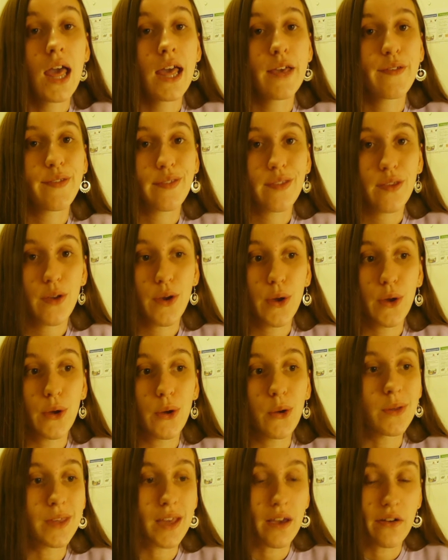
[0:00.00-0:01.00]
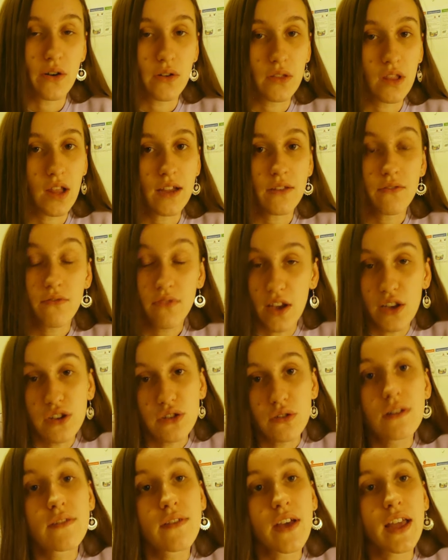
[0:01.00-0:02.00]
So yeah, an online
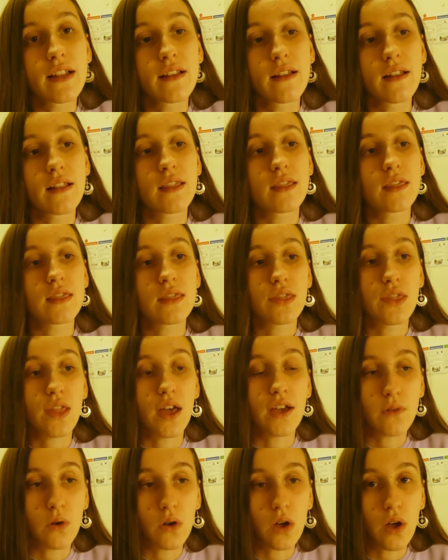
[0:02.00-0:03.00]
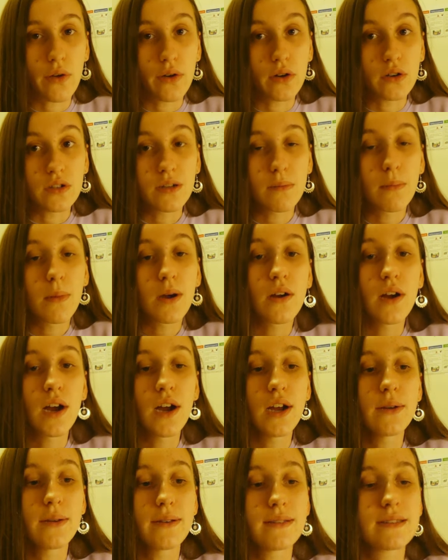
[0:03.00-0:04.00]
virtual event that I've got going on
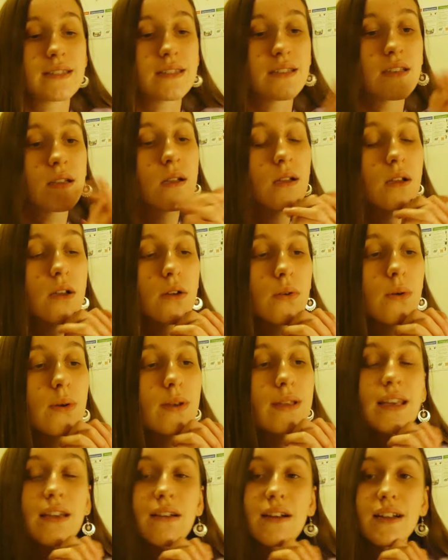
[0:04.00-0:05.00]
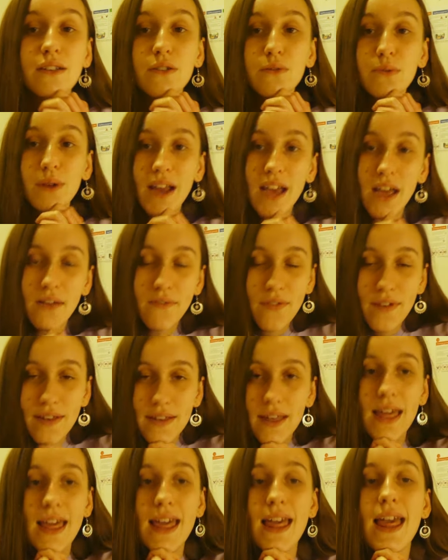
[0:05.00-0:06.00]
tomorrow. So yeah, I do want to
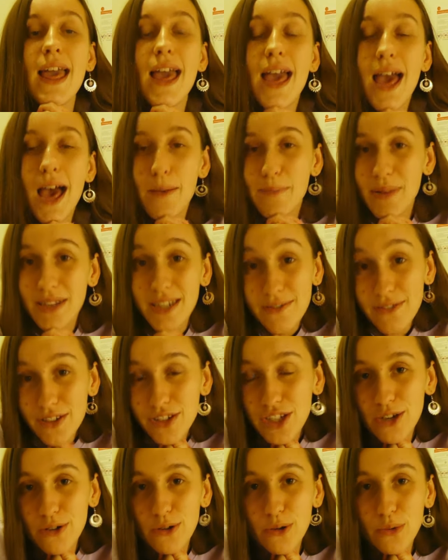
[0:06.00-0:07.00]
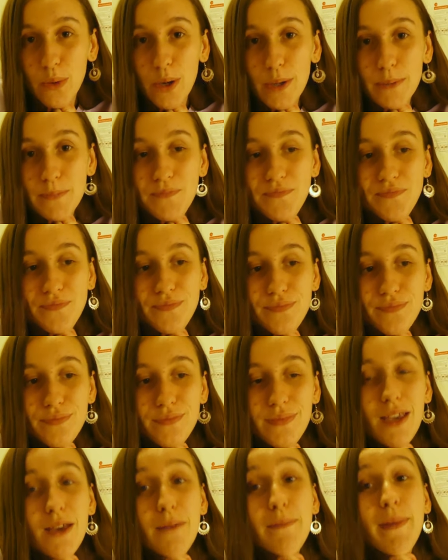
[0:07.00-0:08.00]
have a bit of a chilled one.
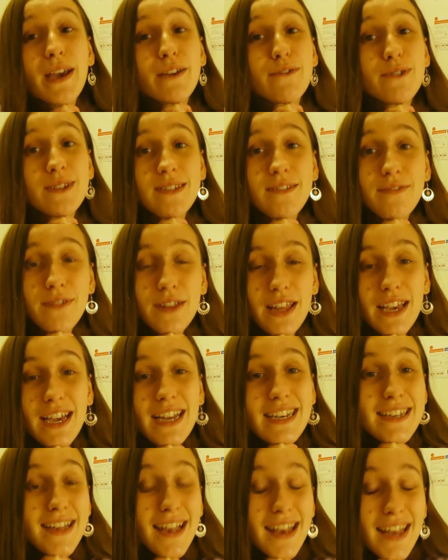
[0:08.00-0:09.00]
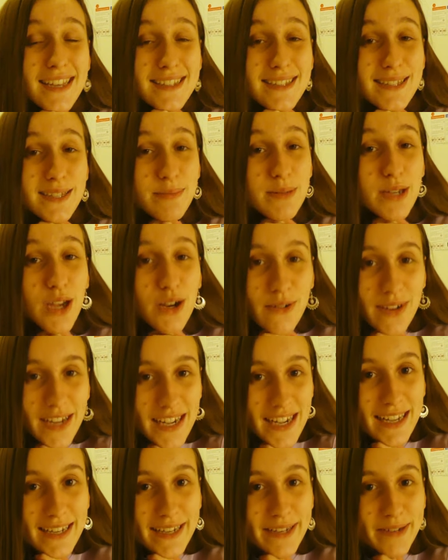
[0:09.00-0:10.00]
But I also feel like I need to learn some
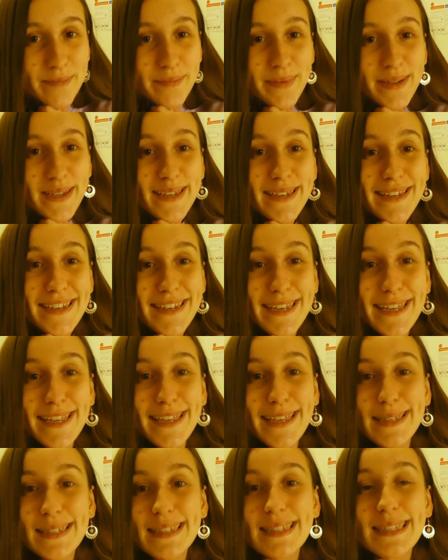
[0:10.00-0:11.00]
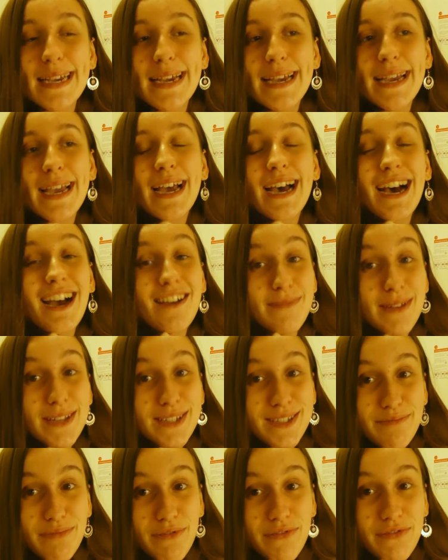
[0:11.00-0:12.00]
Korean, because I've
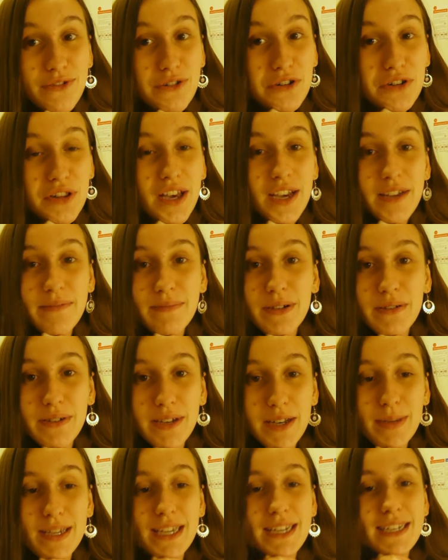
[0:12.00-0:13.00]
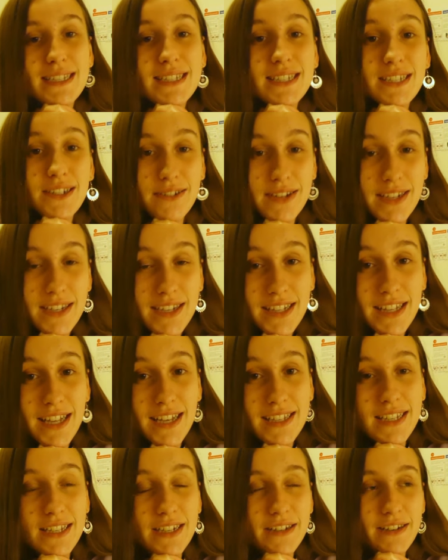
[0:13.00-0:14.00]
mentioned before that I'm doing a beginner's Korean
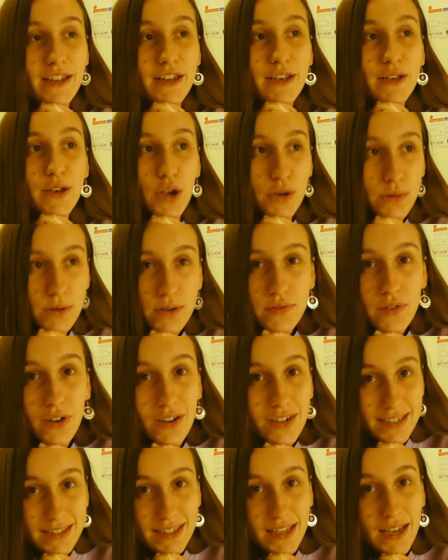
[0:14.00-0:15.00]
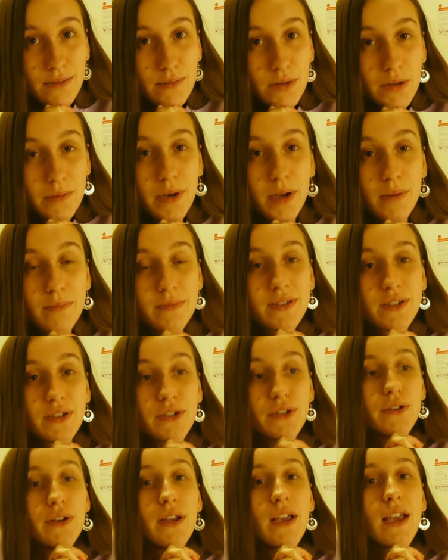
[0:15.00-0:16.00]
class here, and I know I've got an exam coming up
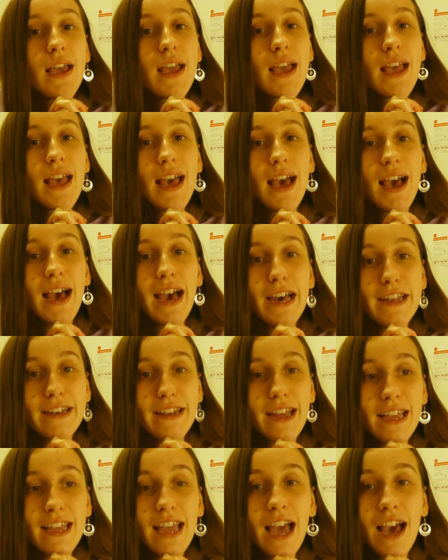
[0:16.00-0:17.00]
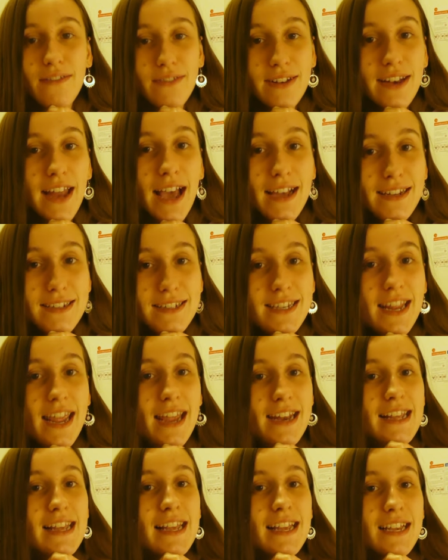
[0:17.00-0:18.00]
soon. And I haven't added
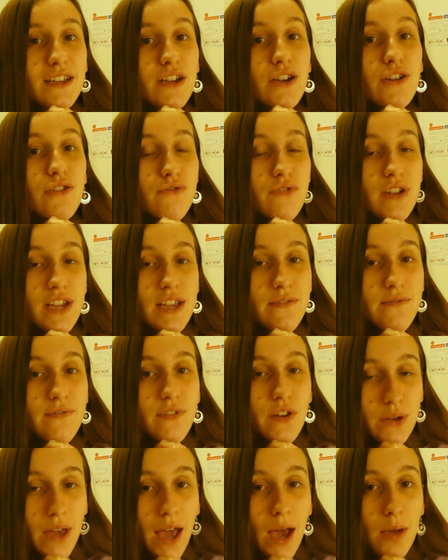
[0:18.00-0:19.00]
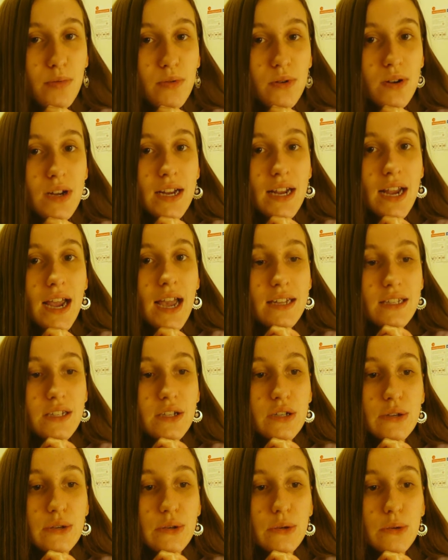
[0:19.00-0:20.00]
any Korean vocabulary
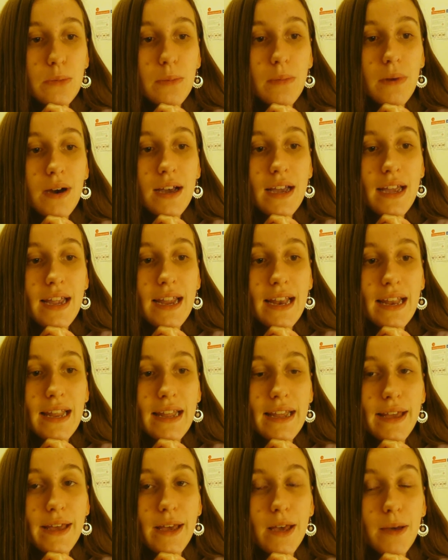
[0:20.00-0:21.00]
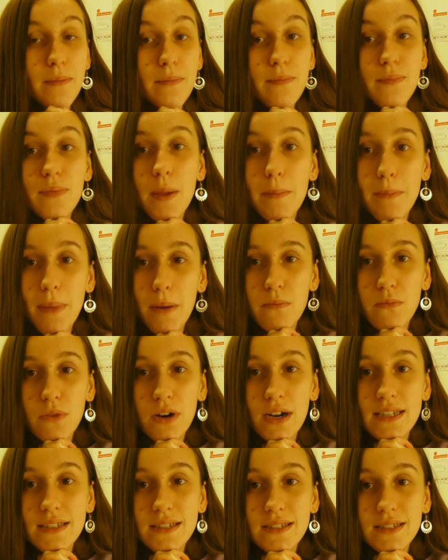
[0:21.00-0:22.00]
to my
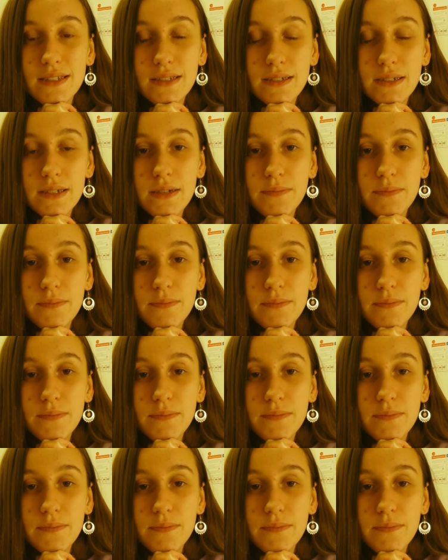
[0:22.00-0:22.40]
Memrise